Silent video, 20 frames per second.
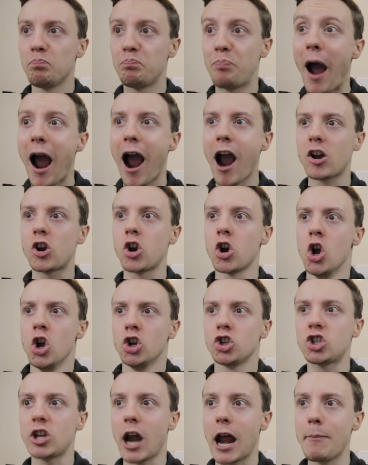Back!
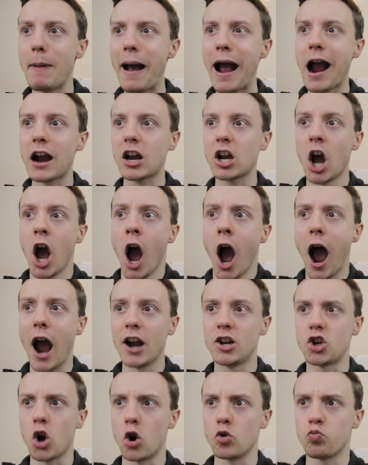Stay back!
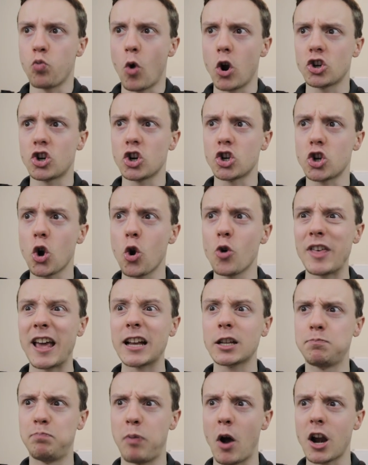I don't want to do
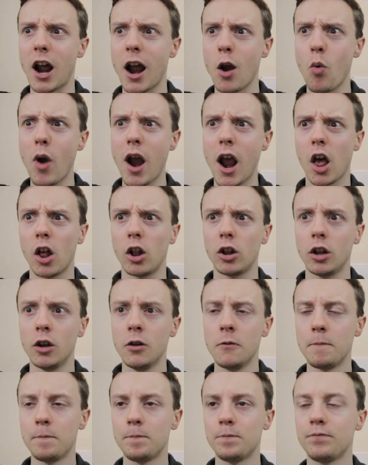this, but I
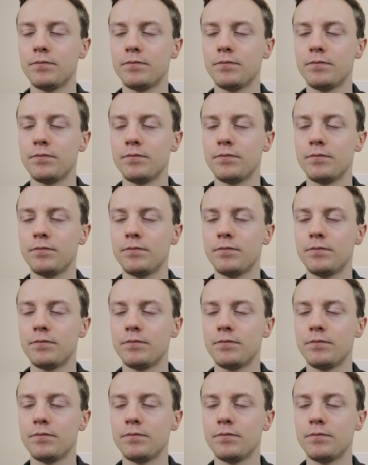will.